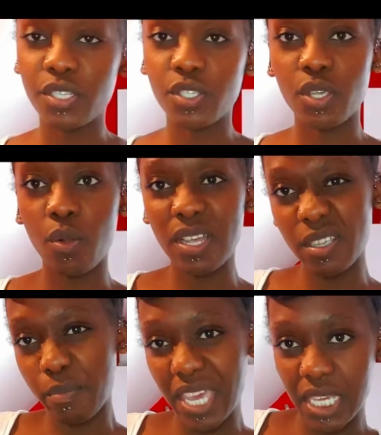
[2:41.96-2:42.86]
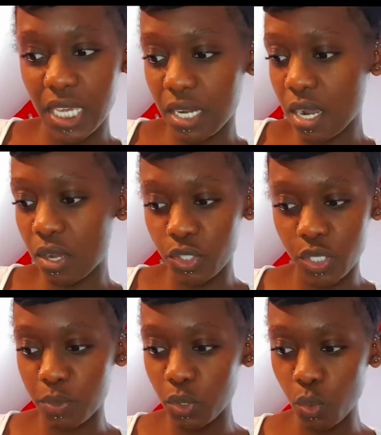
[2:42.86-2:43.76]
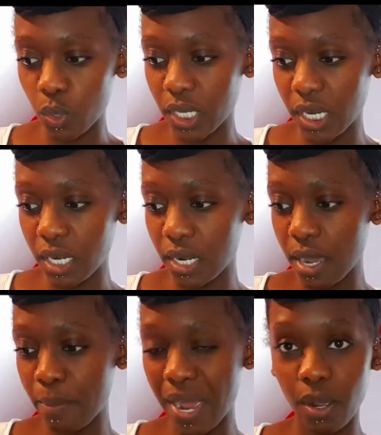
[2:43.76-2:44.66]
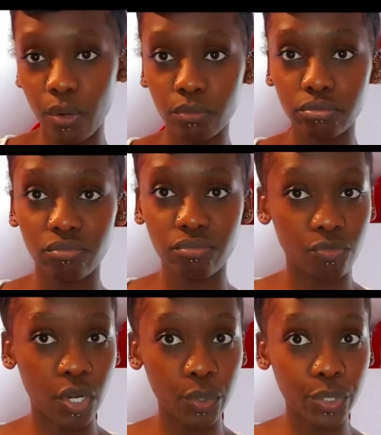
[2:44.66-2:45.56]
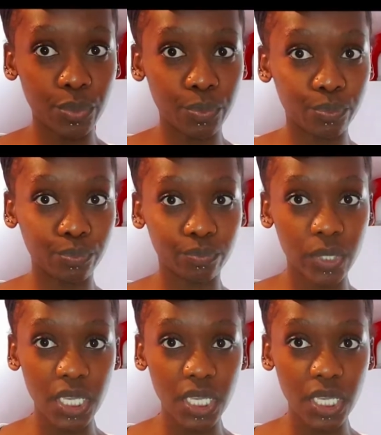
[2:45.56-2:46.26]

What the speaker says: So as I'm baking, I'll just be talking about locum.